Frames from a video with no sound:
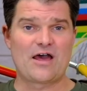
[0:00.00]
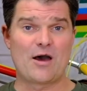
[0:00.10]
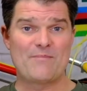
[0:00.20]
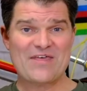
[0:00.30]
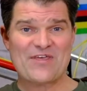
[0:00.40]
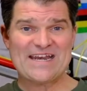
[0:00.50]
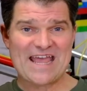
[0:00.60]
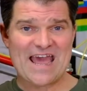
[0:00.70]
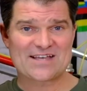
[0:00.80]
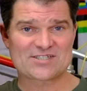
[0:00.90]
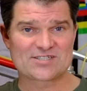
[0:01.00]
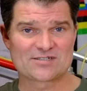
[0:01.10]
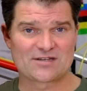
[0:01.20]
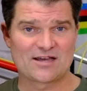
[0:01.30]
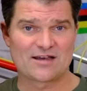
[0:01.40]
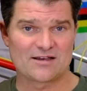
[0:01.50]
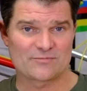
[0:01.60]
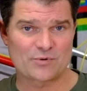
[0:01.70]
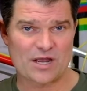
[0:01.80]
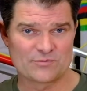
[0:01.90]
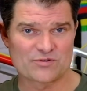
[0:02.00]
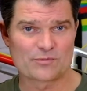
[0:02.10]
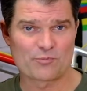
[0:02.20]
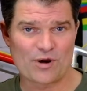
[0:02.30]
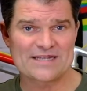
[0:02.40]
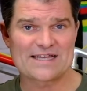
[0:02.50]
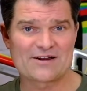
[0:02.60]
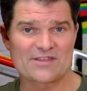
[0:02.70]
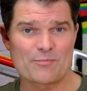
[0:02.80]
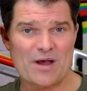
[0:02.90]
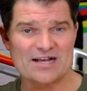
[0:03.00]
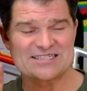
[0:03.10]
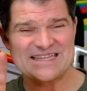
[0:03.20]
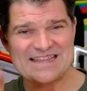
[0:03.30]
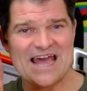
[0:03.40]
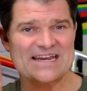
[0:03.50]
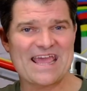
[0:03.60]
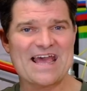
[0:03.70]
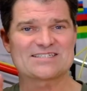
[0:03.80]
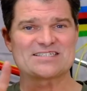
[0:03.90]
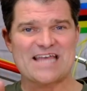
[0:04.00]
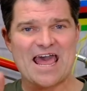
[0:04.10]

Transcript: a methane gas, comes from the breakdown of the epoxy. That gas is